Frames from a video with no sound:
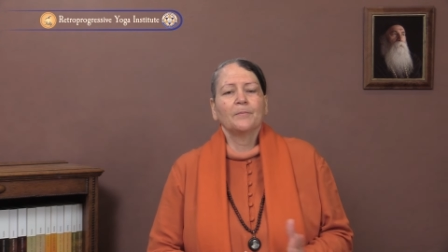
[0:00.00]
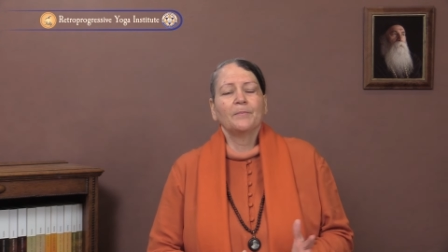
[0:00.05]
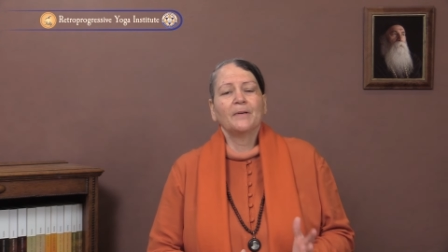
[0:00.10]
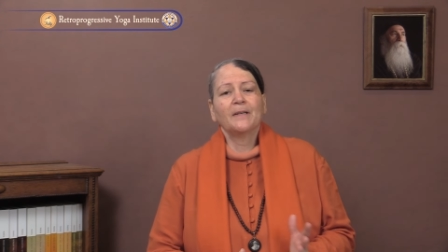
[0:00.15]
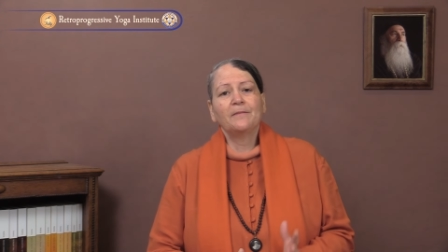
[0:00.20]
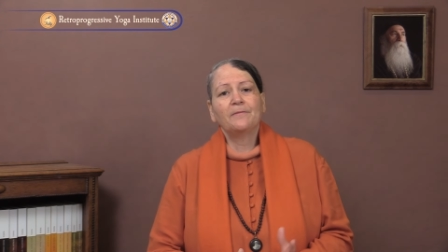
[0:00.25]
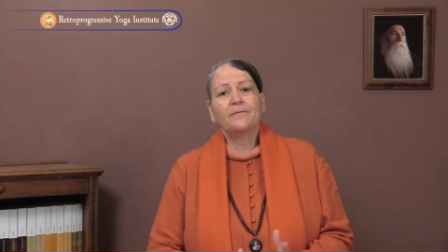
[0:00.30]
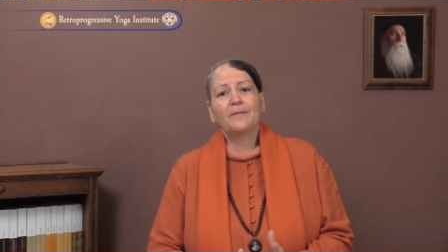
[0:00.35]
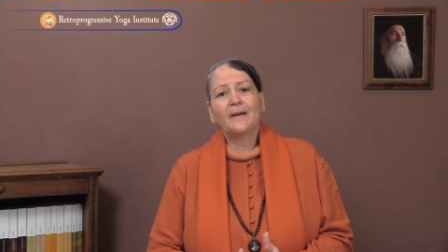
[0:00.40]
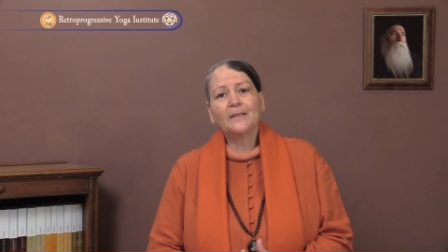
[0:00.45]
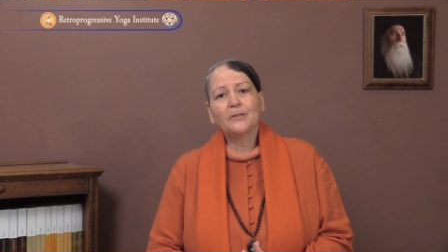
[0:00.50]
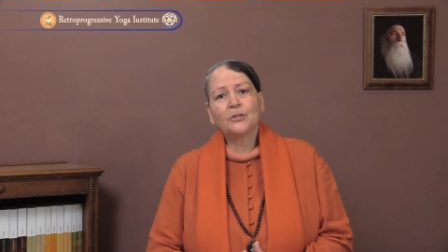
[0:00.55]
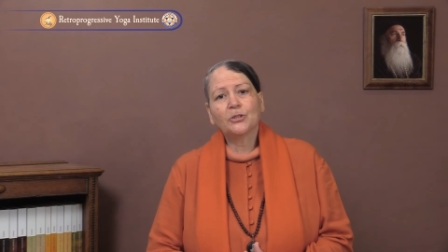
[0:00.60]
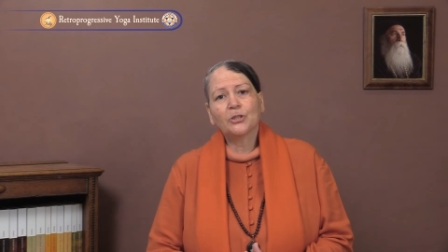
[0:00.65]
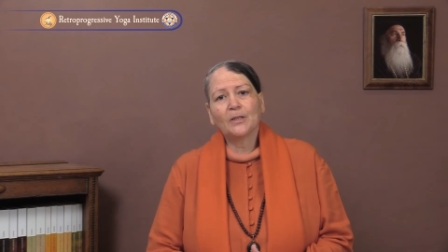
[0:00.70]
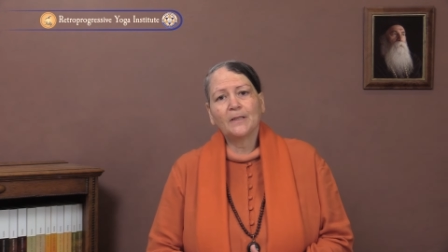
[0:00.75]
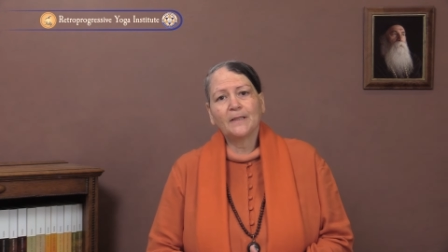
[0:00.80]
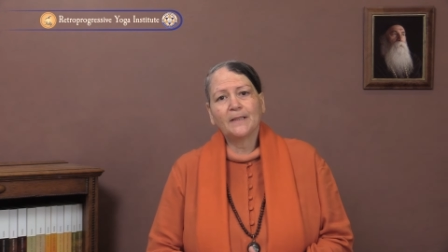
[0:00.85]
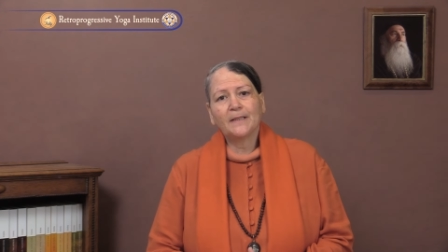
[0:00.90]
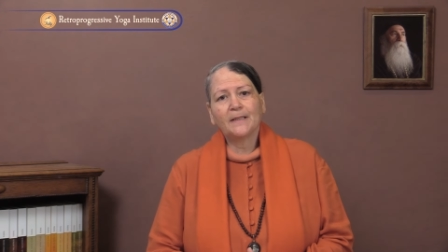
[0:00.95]
But
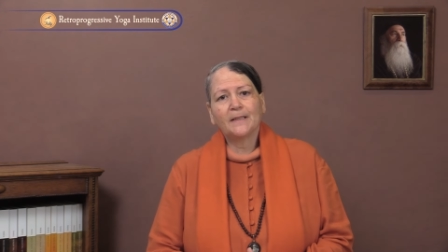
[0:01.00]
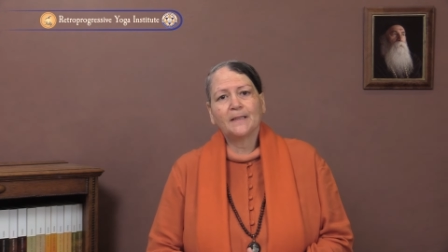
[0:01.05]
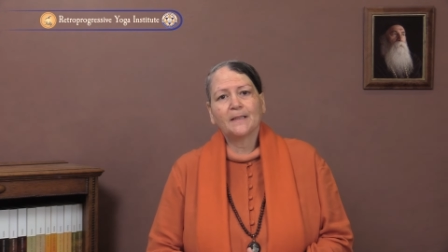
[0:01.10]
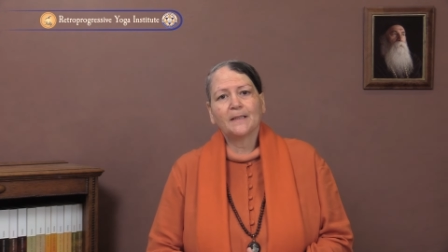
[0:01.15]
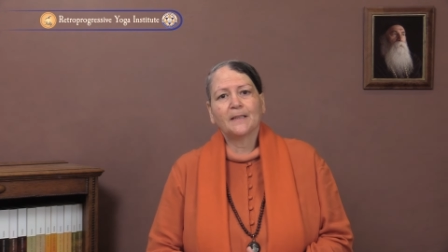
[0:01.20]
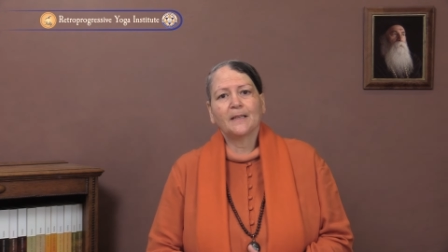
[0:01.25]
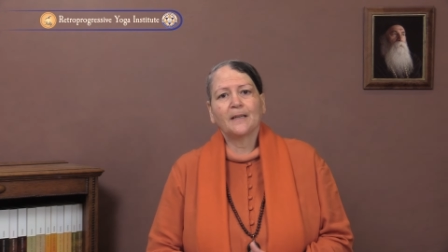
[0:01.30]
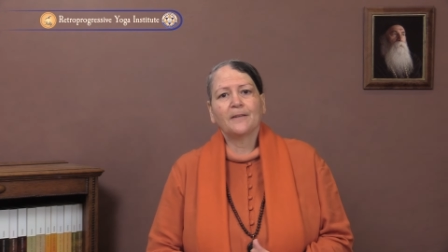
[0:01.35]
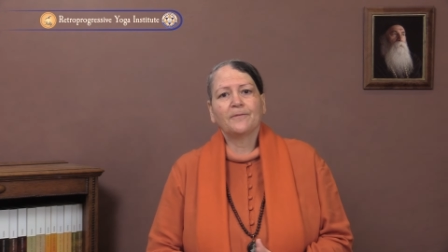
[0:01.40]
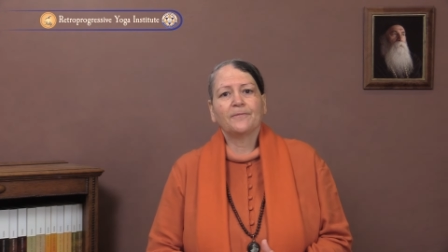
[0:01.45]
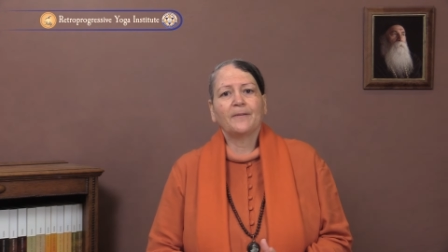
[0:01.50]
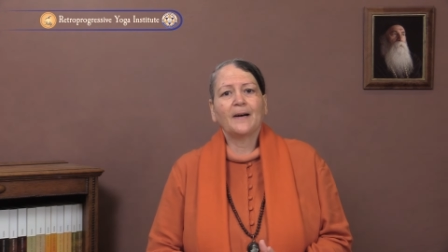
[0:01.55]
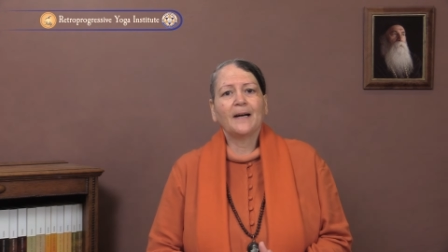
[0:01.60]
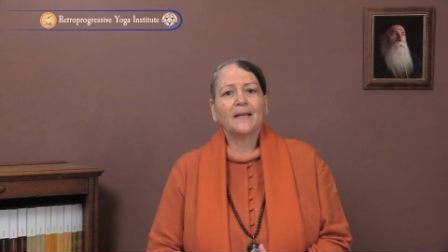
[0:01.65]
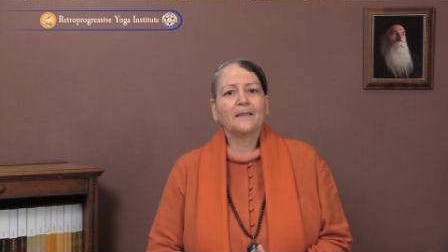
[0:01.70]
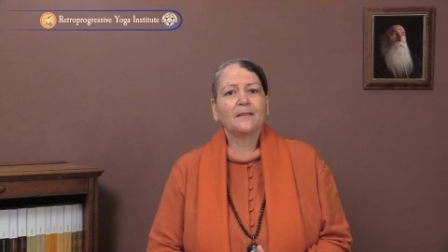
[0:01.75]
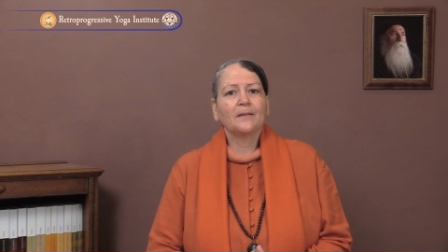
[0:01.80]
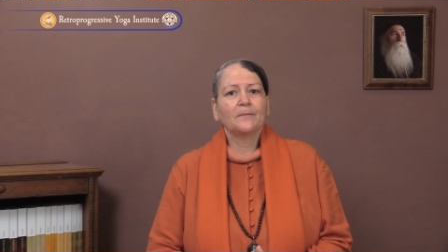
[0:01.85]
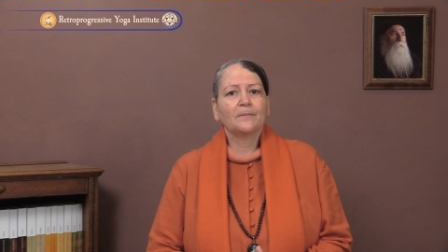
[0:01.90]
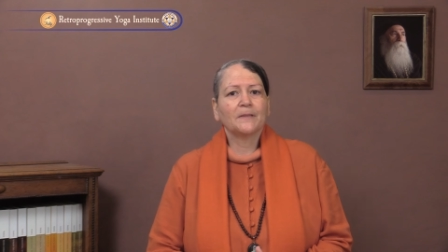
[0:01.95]
eventually, they
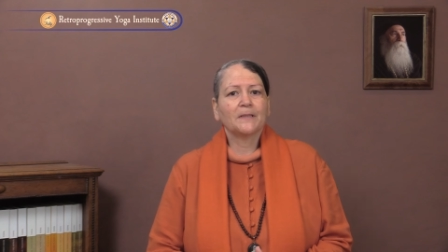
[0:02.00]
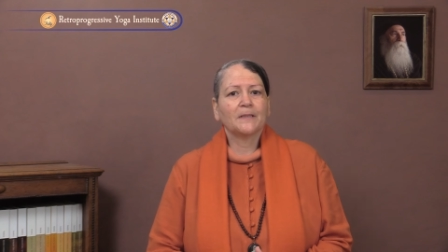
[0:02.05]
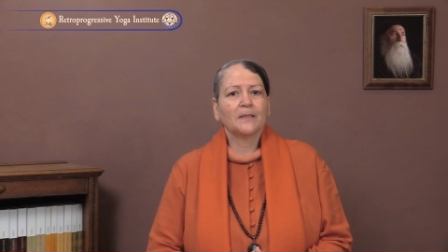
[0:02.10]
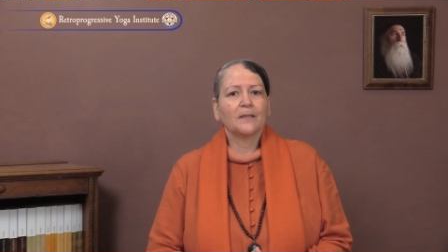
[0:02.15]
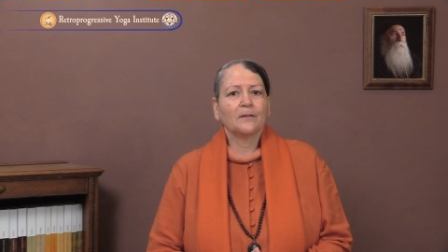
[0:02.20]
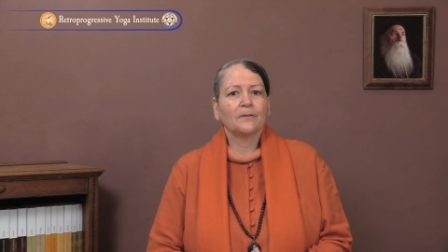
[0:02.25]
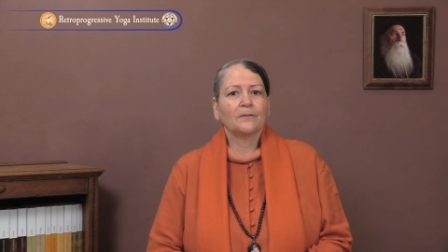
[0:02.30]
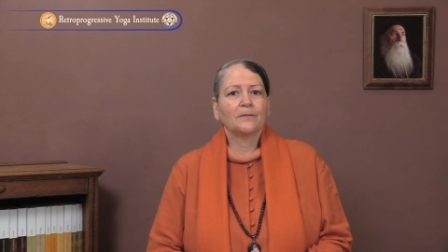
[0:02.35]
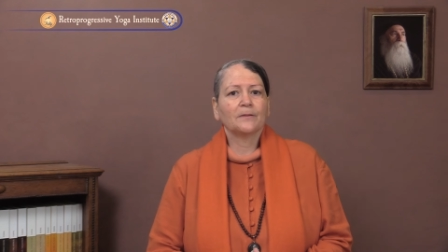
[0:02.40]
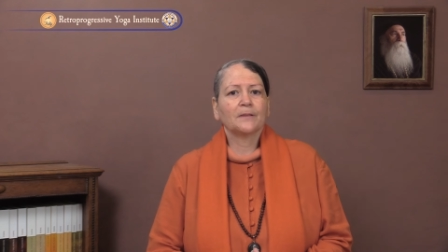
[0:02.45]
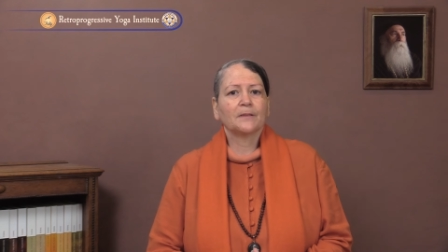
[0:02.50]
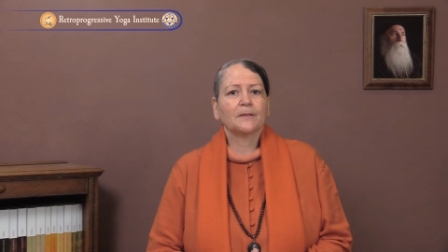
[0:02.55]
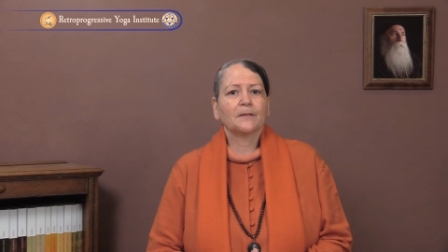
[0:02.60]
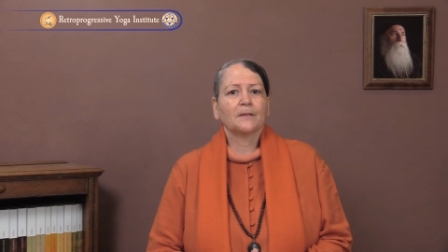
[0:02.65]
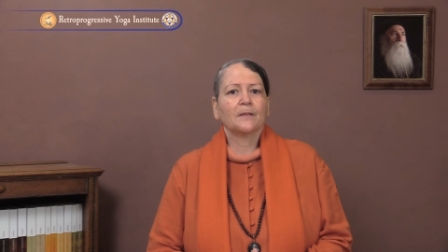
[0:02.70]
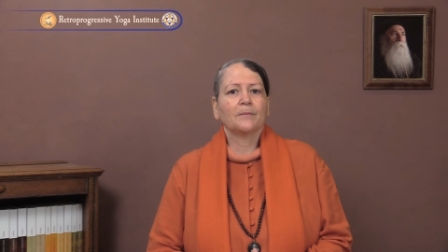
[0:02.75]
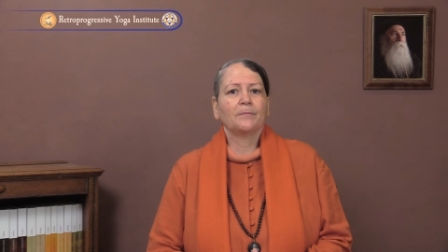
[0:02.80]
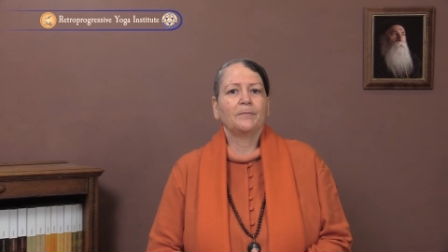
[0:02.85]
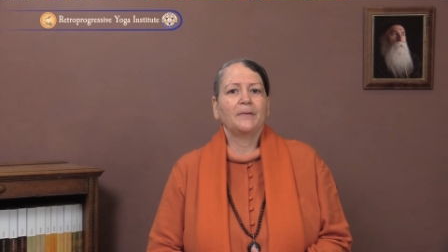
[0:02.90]
find themselves